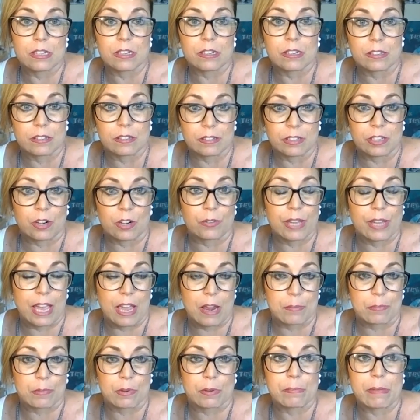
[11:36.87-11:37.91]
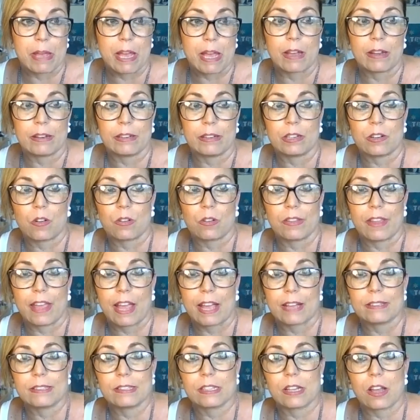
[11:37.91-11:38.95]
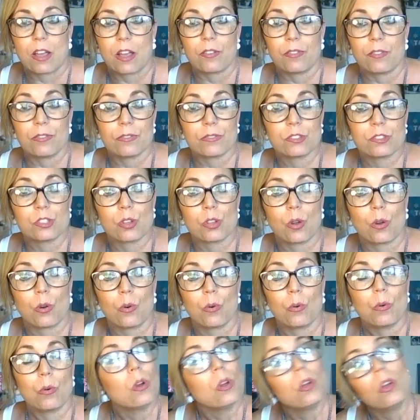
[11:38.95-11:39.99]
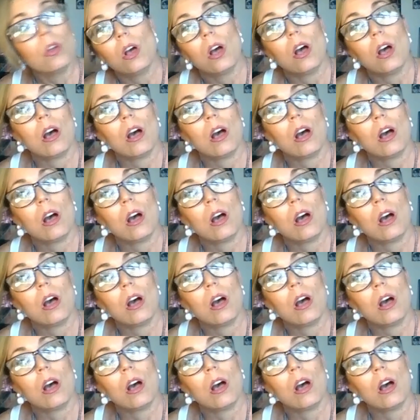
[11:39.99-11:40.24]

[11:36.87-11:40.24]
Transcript: the cameramen and all that stuff. So